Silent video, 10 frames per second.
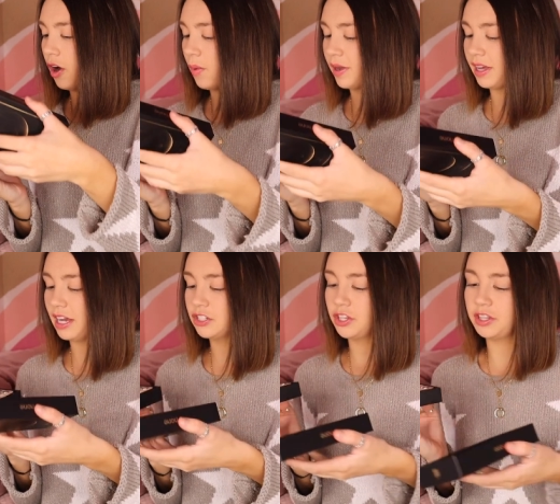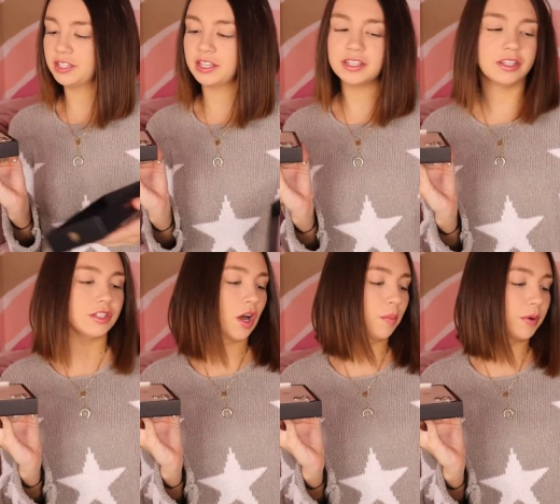Oh my gosh, this is
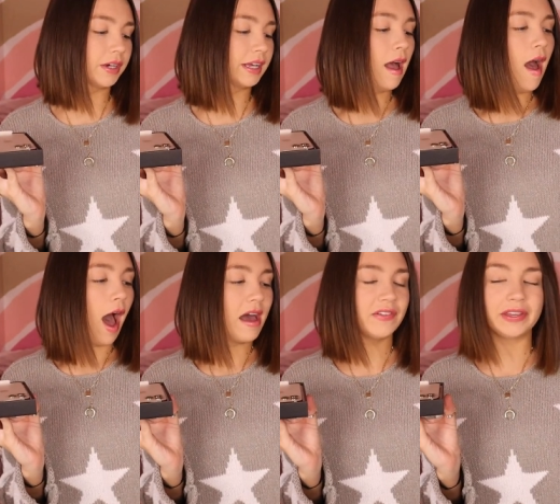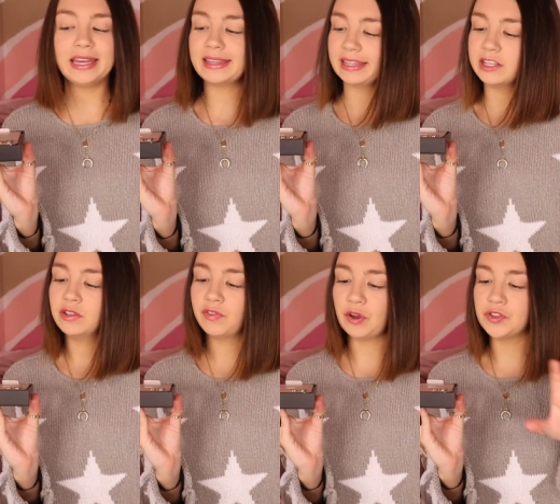so pretty. I feel like
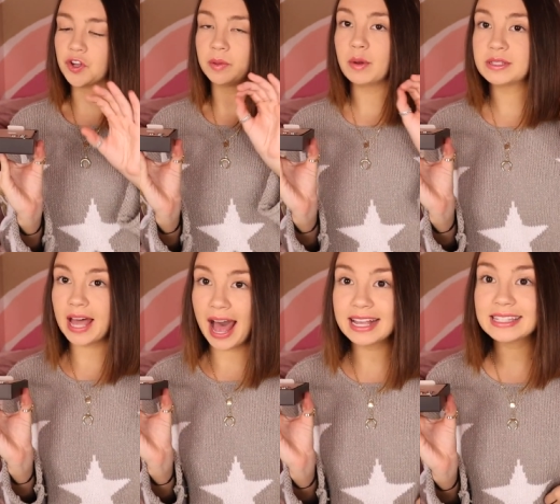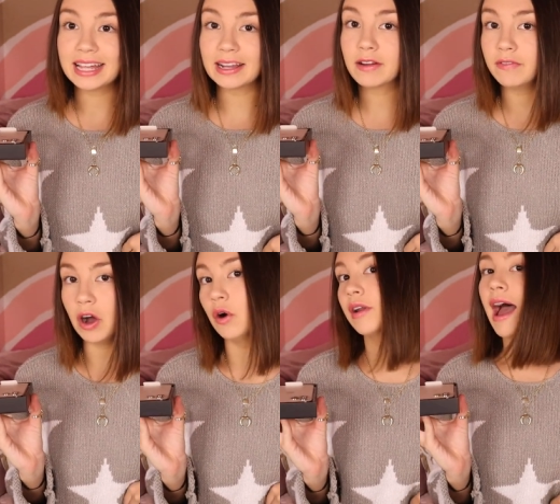these phones are the most aesthetic
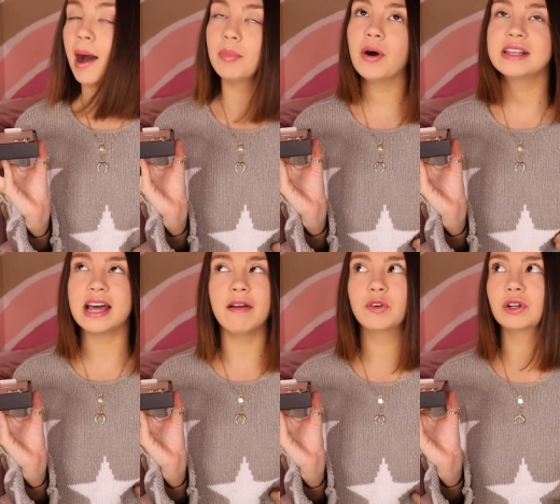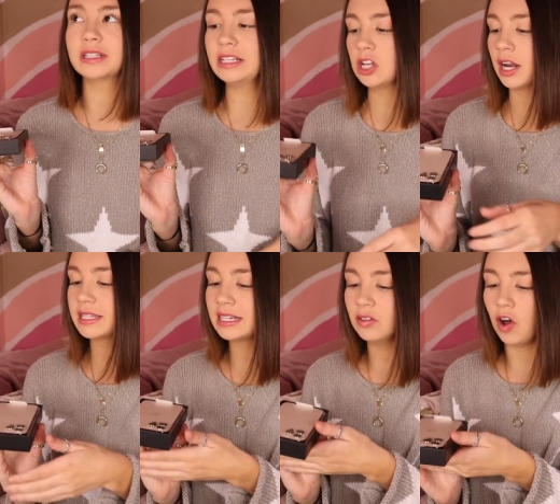phone Apple has ever released.
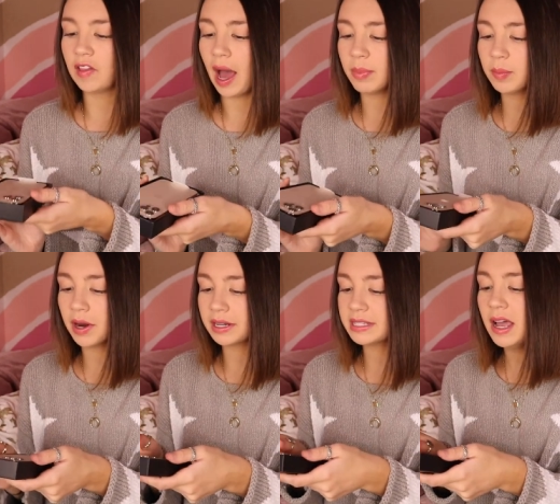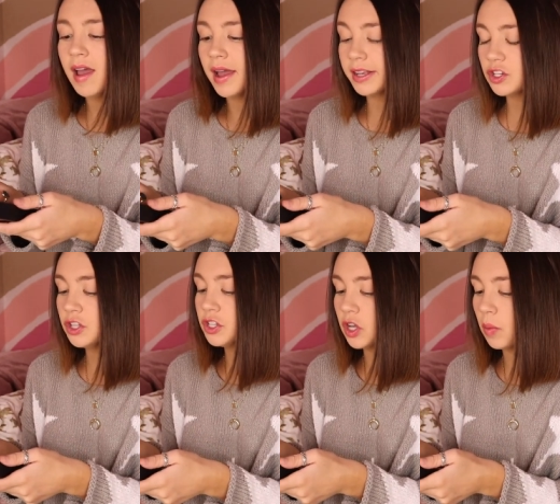Honestly, out of all the Apple products, it's
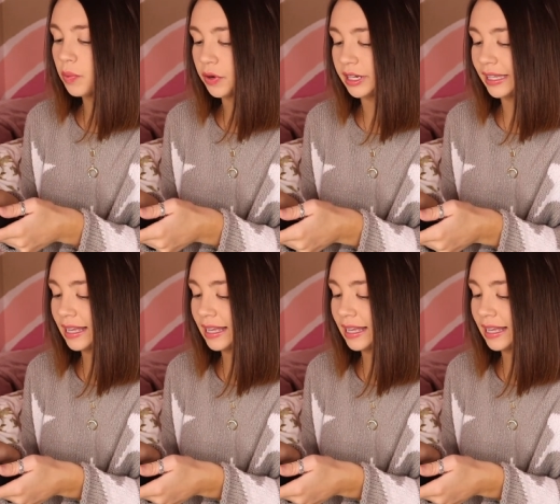just so pretty.